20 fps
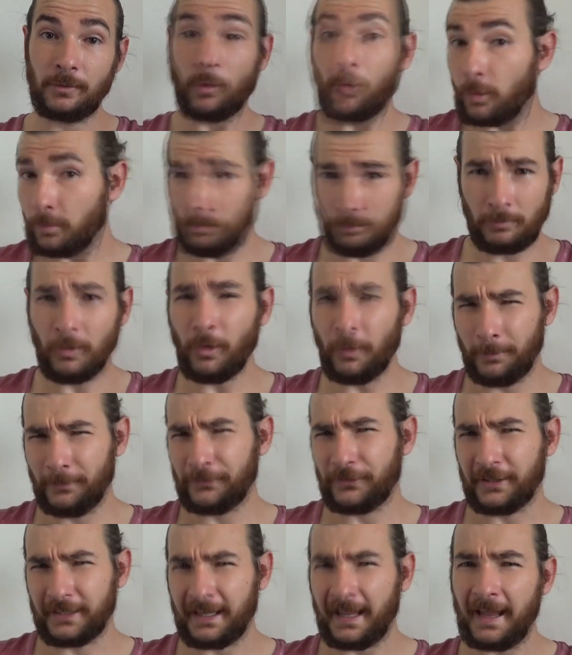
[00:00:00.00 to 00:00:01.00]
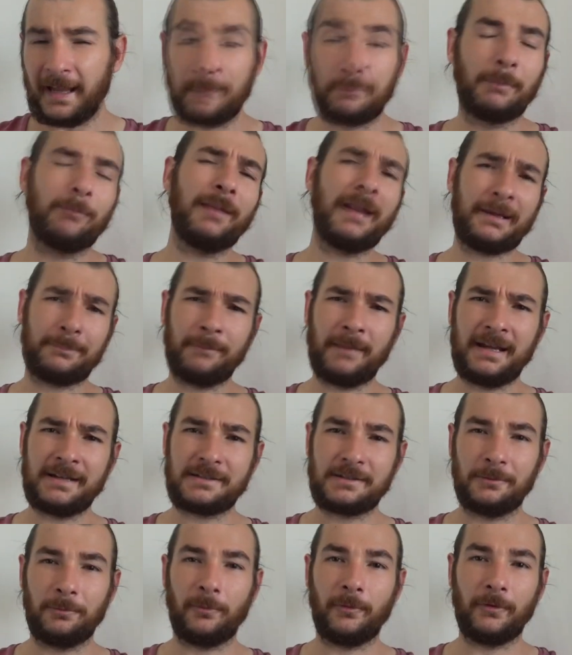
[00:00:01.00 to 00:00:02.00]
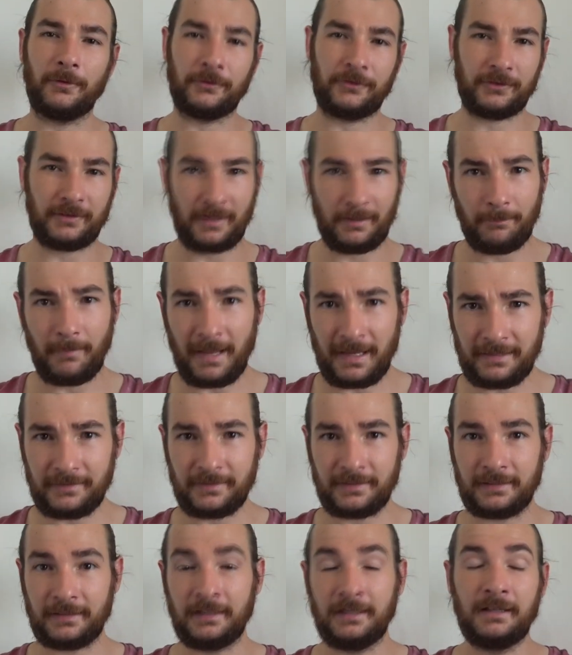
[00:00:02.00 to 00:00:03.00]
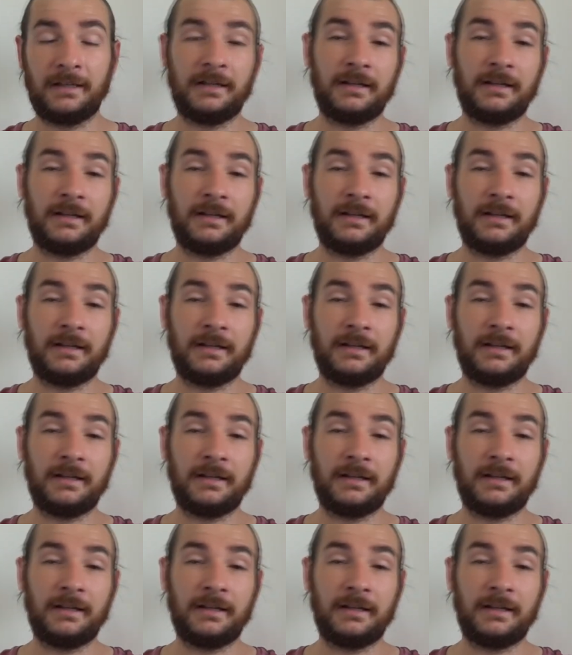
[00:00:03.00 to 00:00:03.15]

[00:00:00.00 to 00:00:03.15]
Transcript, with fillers: Orm, was okay, but Black Manta was amazing.